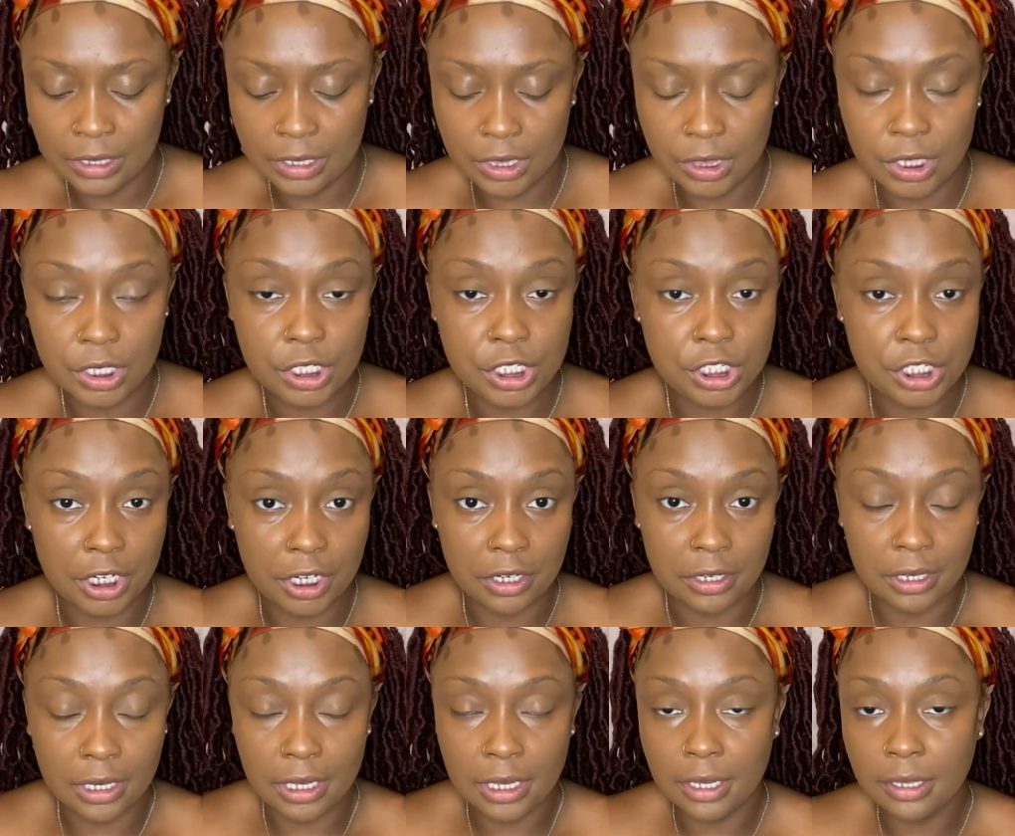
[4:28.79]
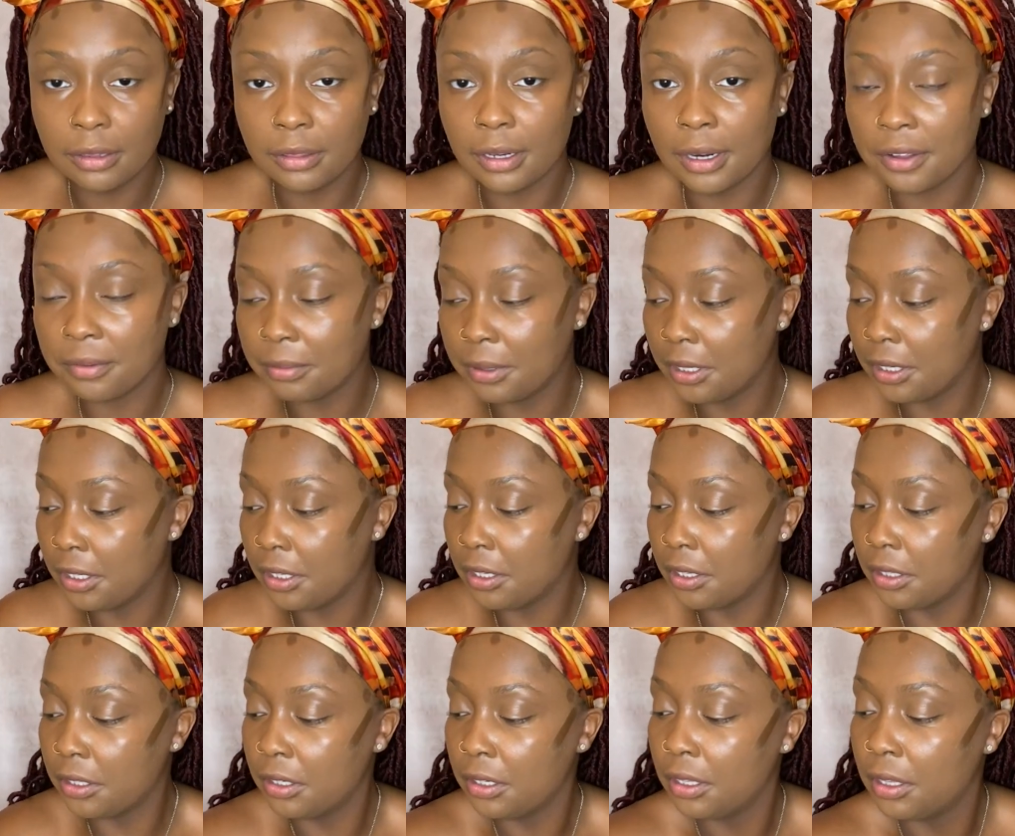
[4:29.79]
this journey that I've
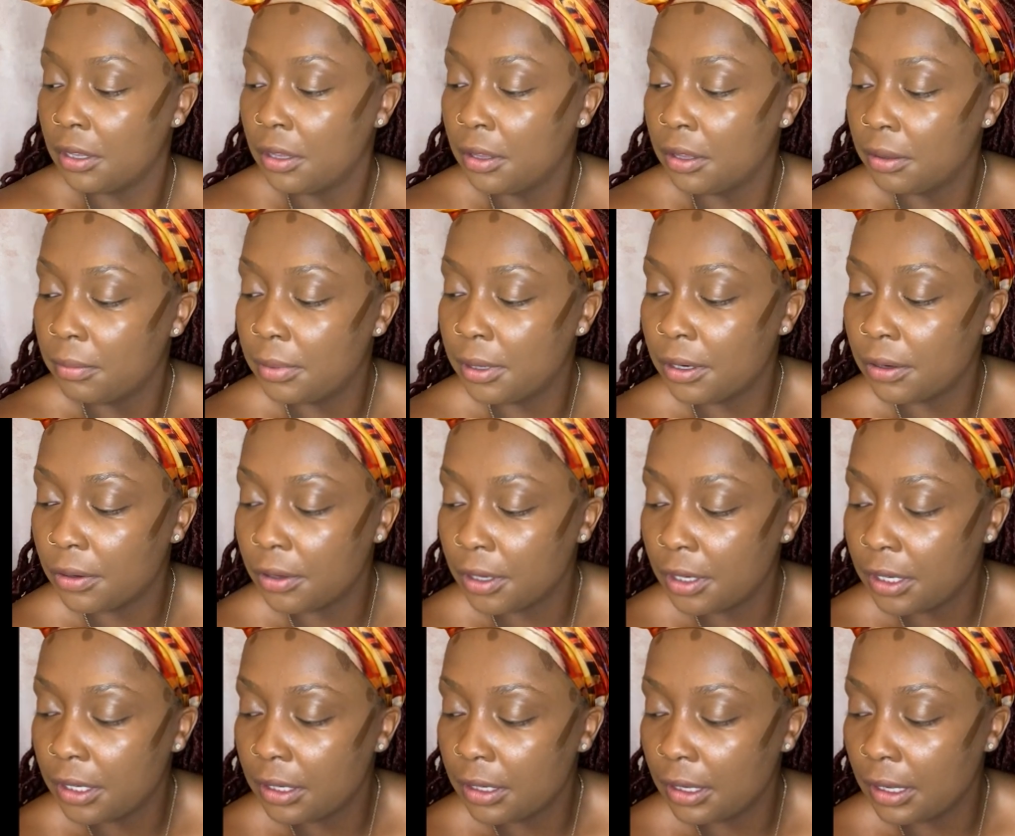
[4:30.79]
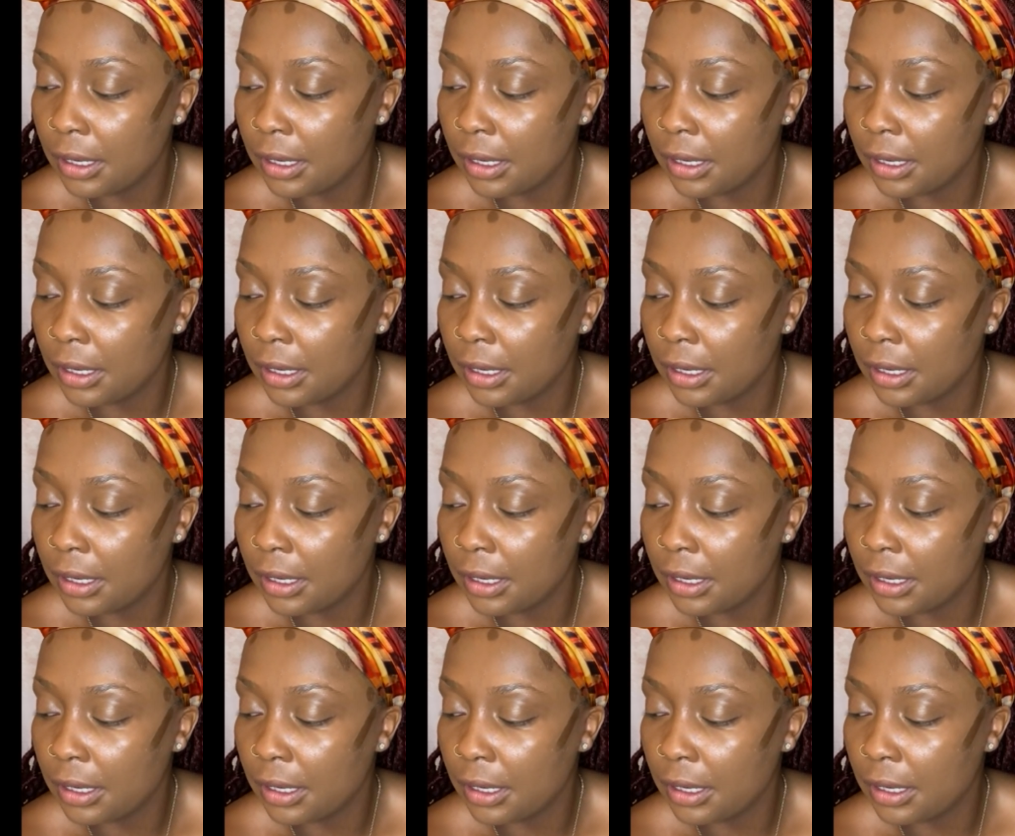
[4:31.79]
been on.